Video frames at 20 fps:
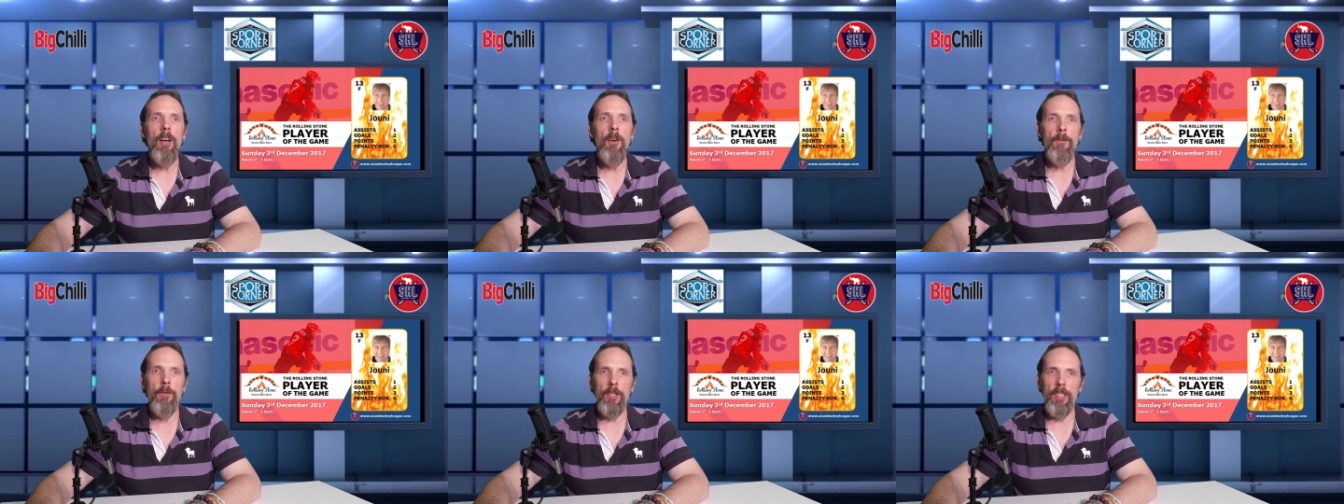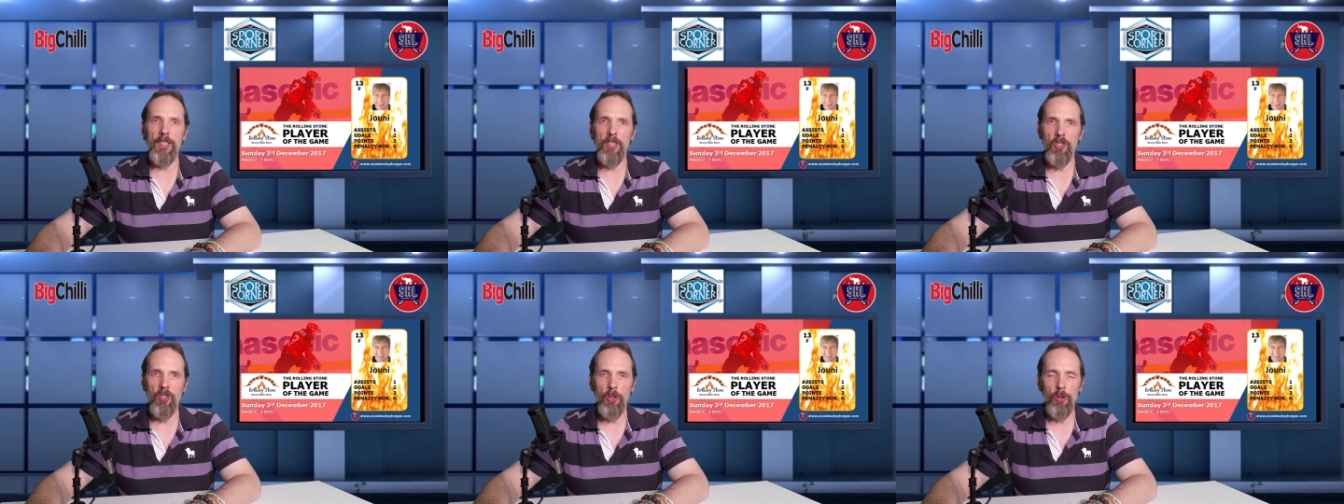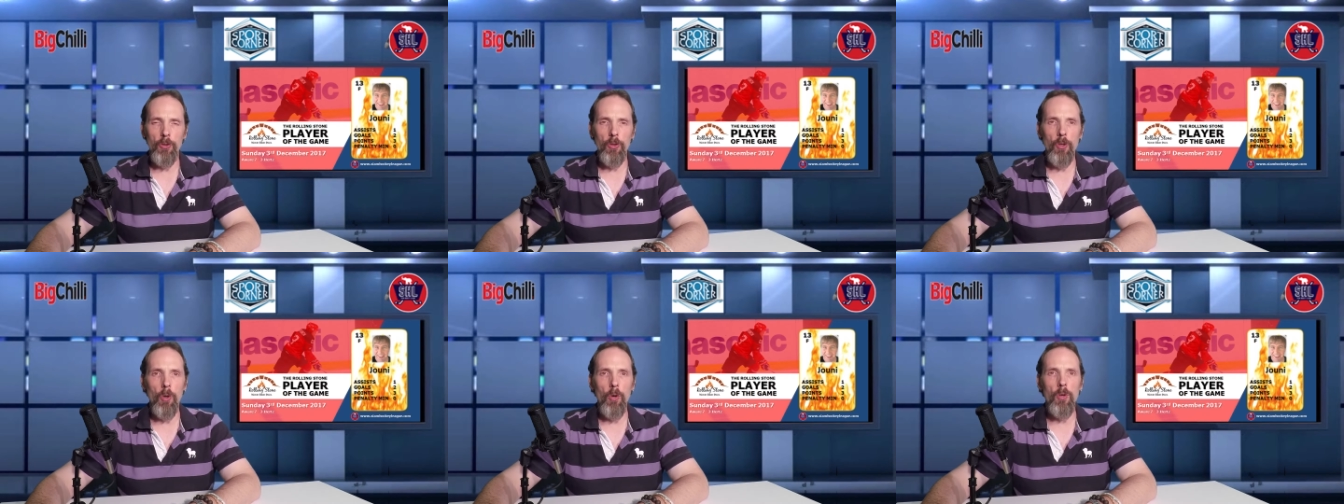for his
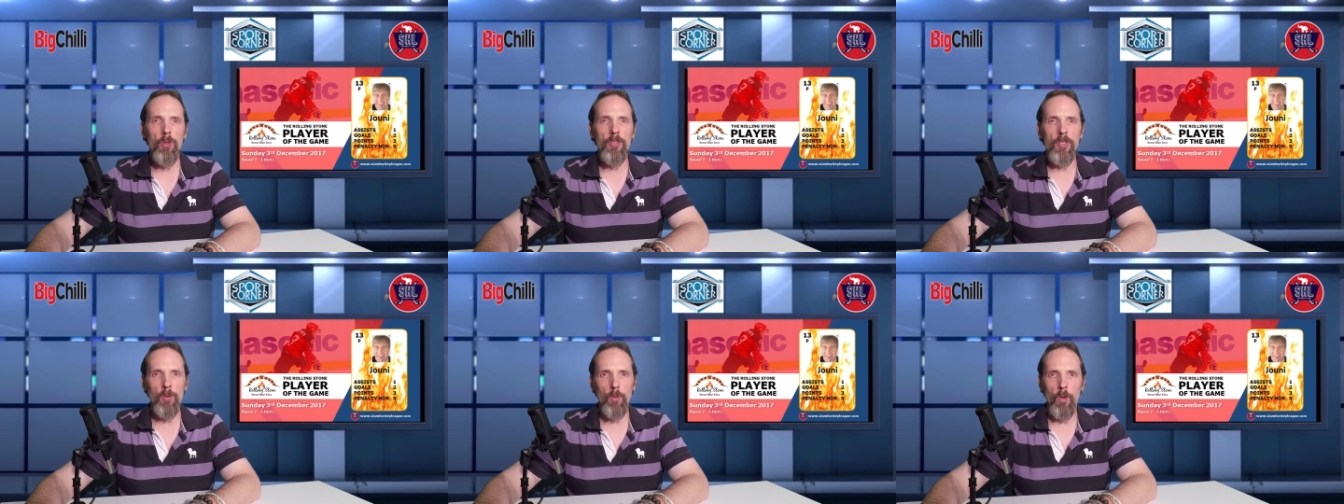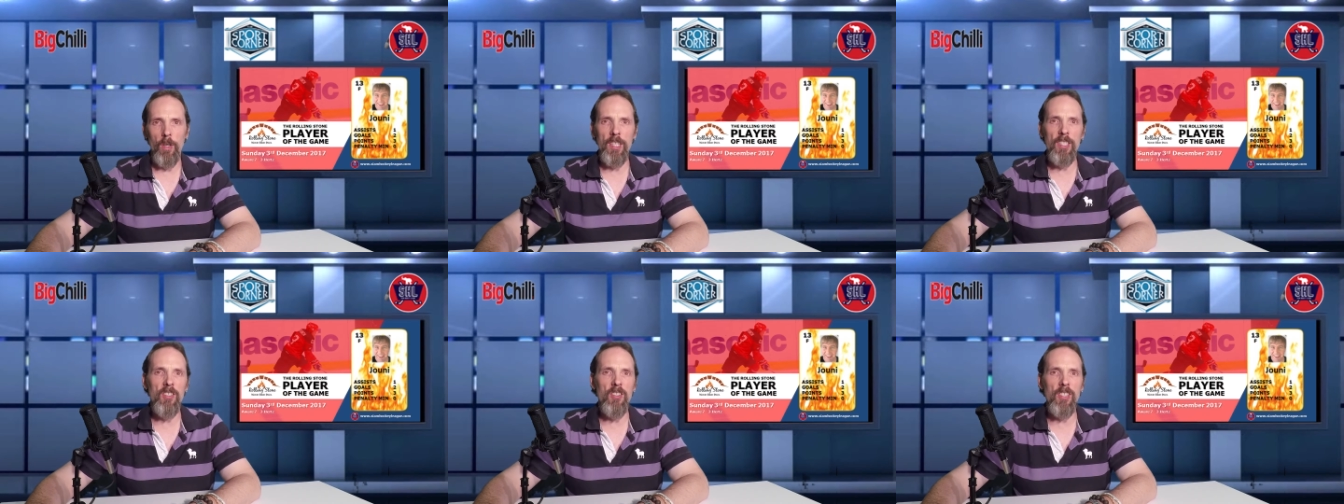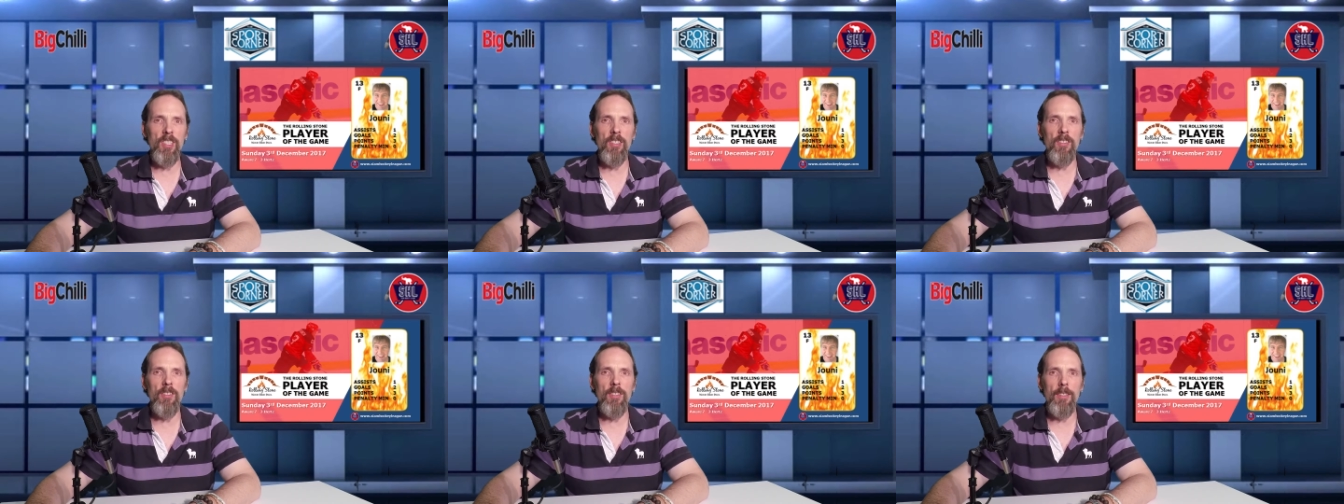2 goals and 1
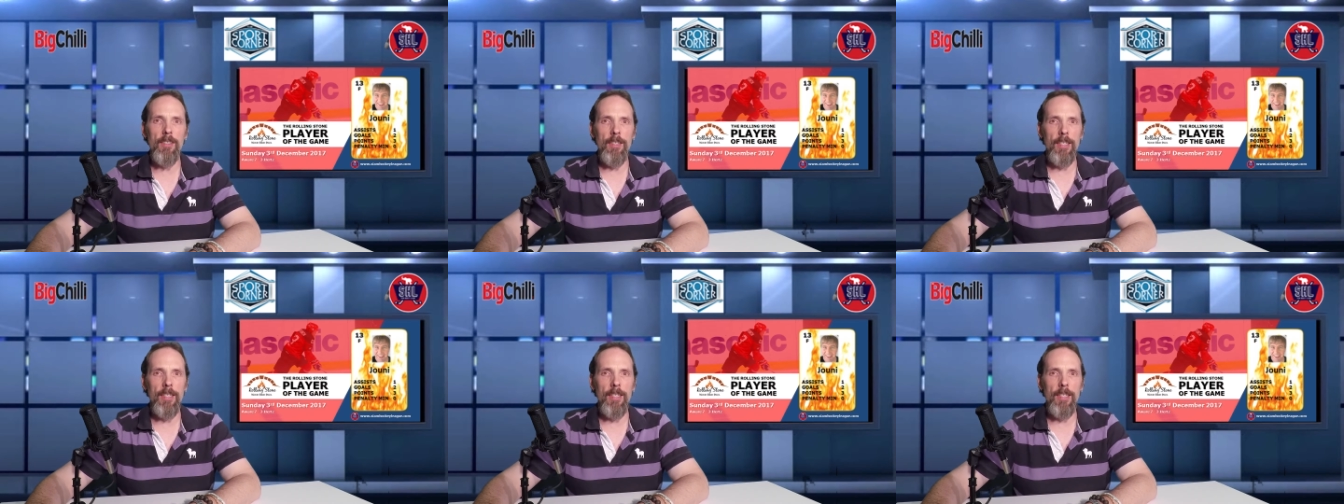assist,